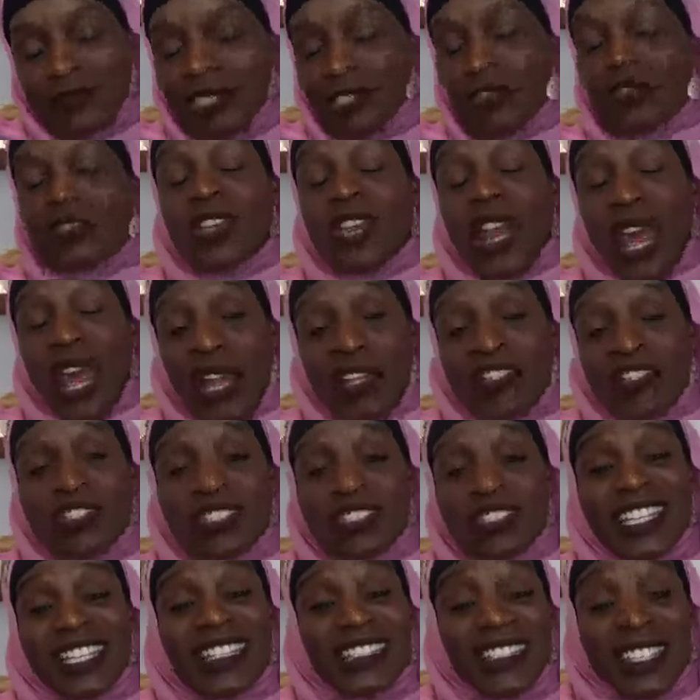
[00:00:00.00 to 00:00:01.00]
You should
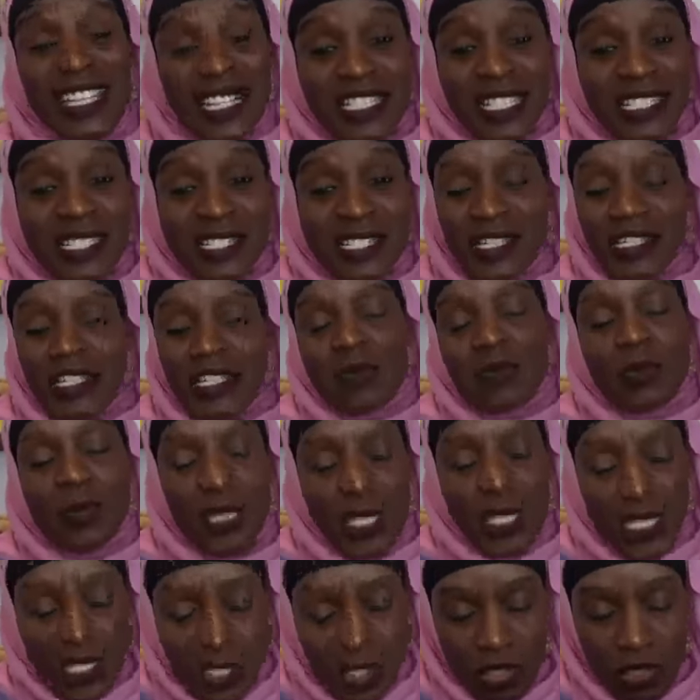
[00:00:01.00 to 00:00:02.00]
actually eat less than this,
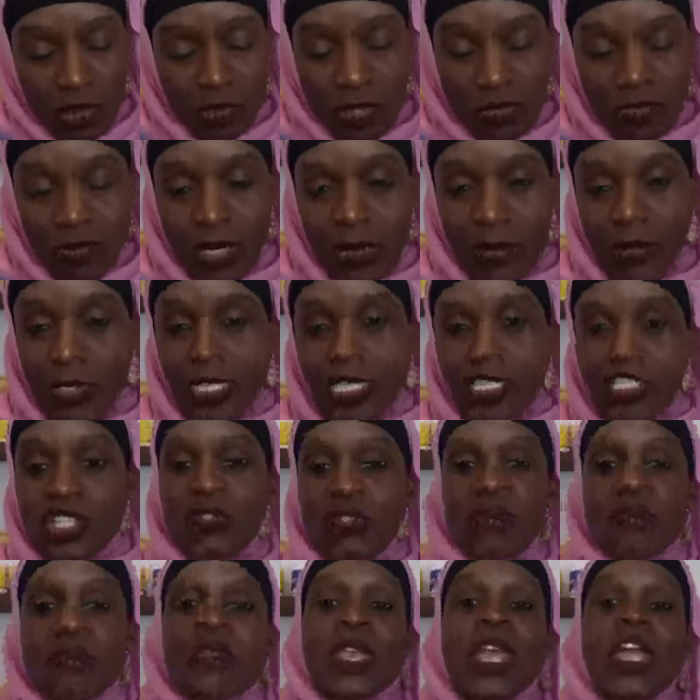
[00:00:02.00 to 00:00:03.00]
but let's go with the recommendation.